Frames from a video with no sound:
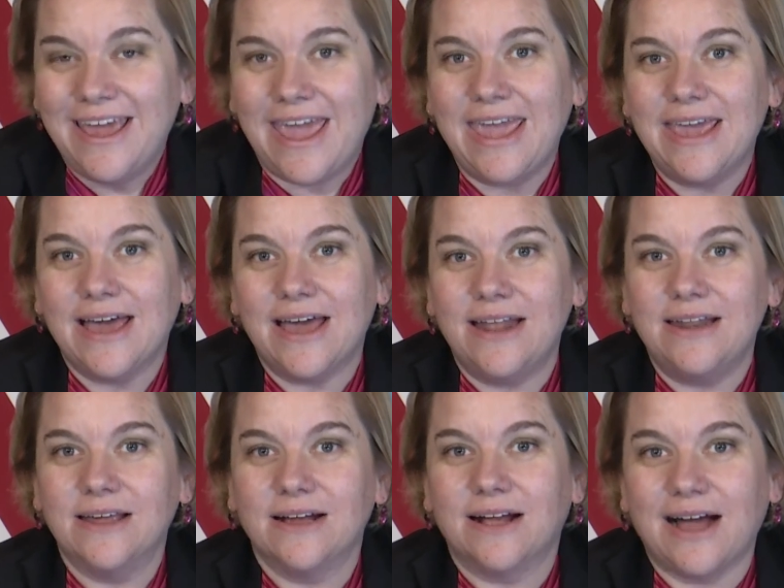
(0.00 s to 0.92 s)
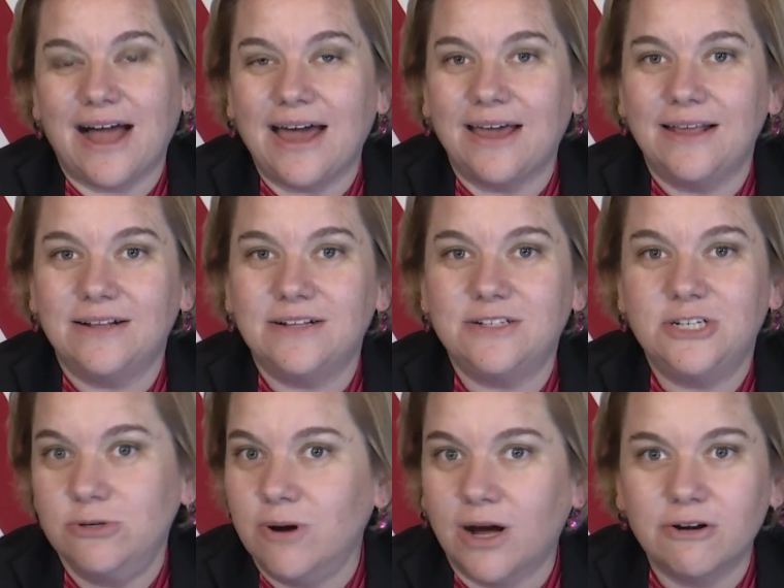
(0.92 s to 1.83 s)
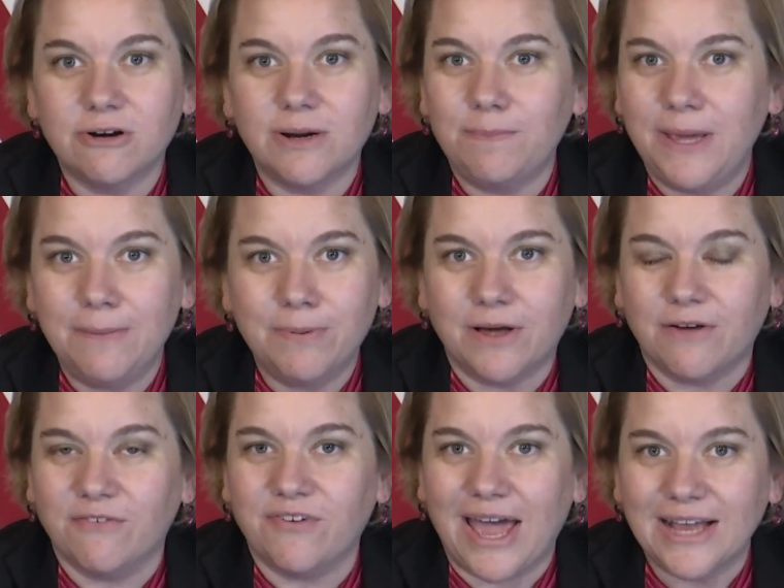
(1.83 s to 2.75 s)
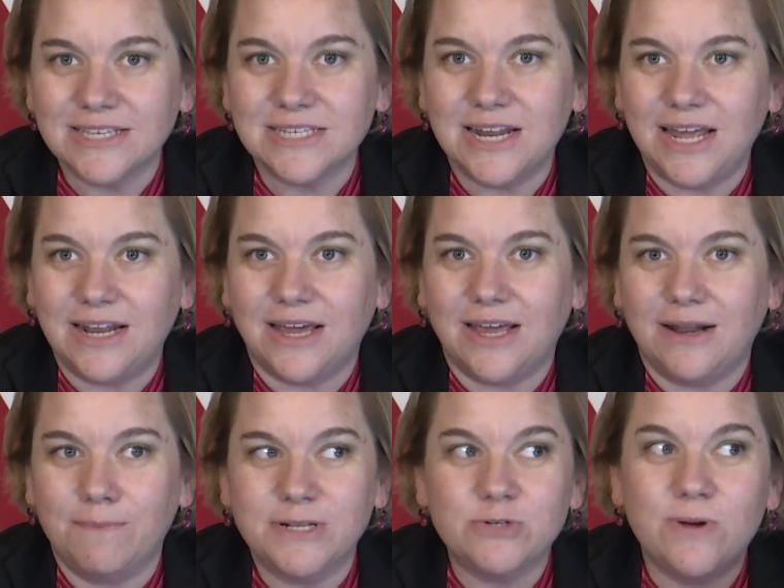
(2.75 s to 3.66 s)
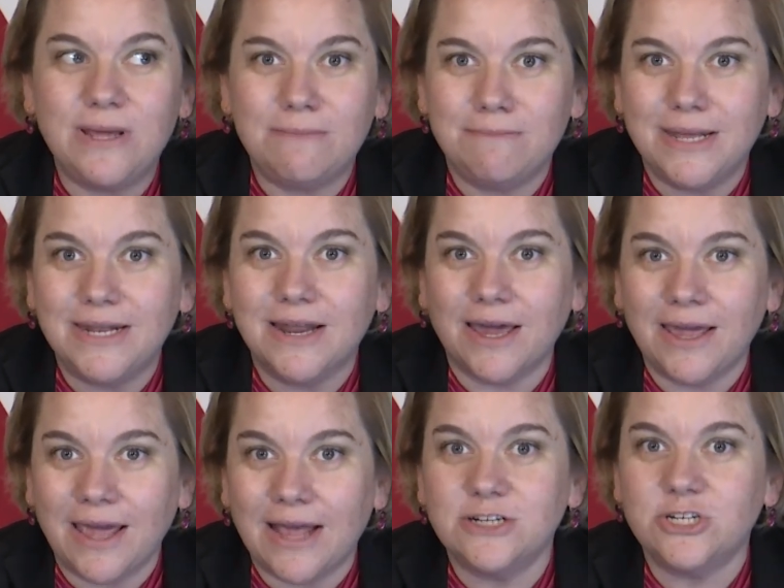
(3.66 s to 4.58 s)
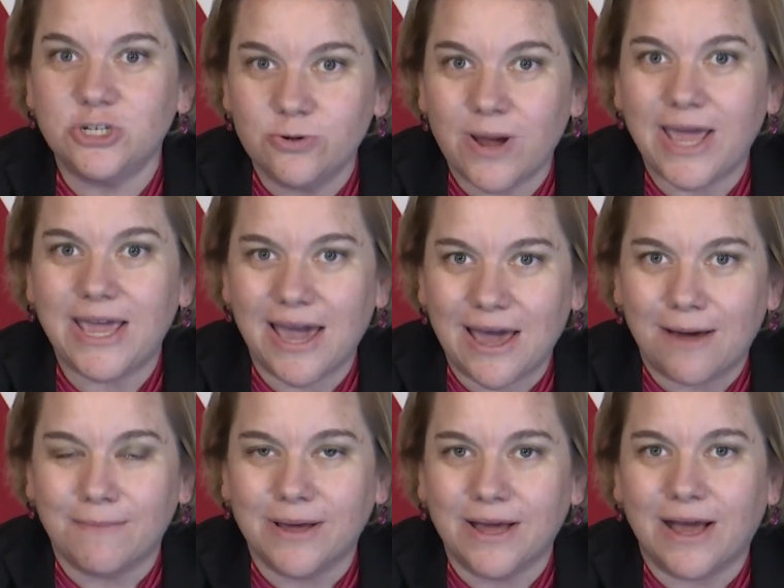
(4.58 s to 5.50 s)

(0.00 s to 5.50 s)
and got 200 people vaccinated between midnight and 2 a.m.